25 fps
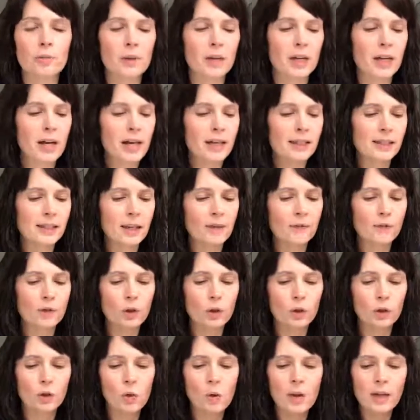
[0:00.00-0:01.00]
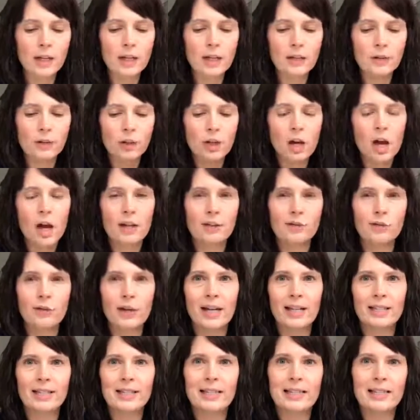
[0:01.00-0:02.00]
because if you're going under
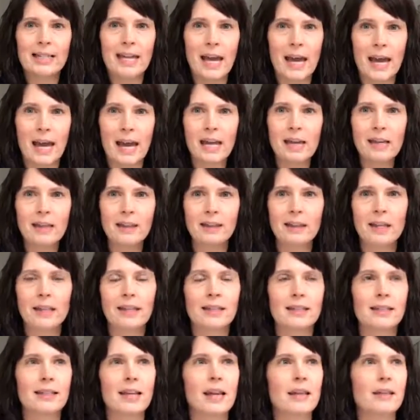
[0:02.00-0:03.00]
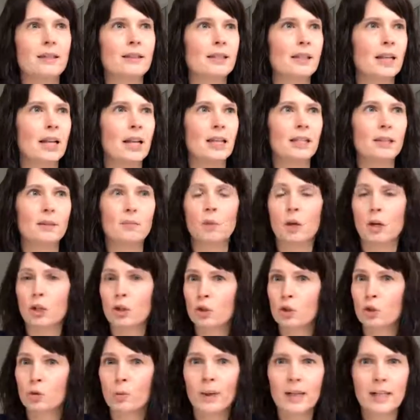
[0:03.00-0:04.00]
contract today, let's say today's
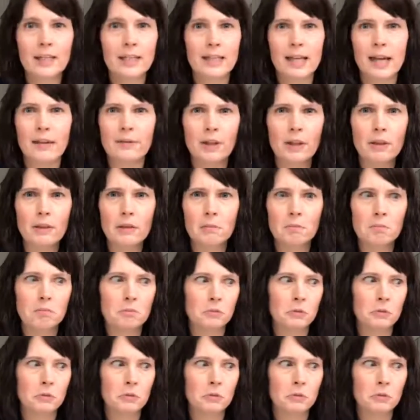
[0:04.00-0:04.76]
March 27th,